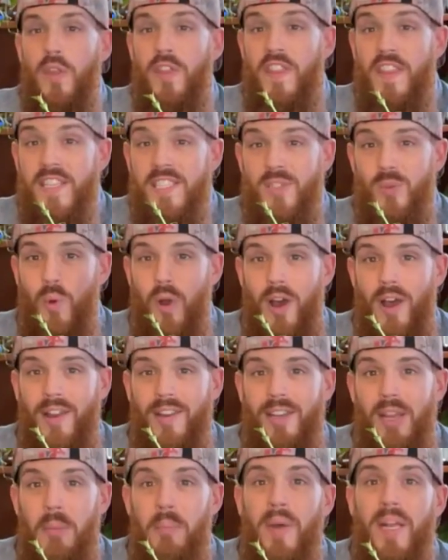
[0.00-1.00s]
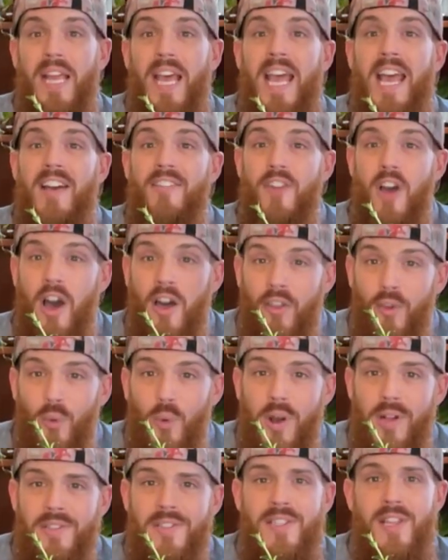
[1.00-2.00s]
with this one, but I have other
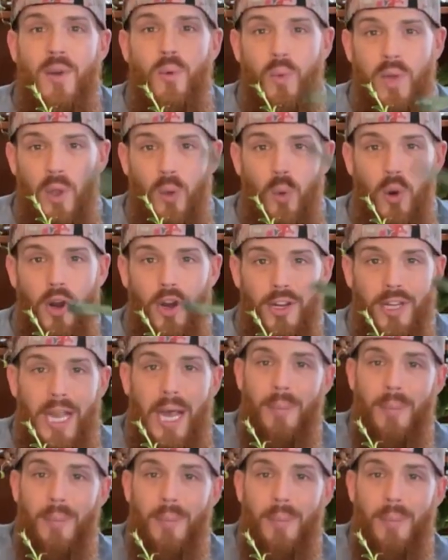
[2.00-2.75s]
ones that will work.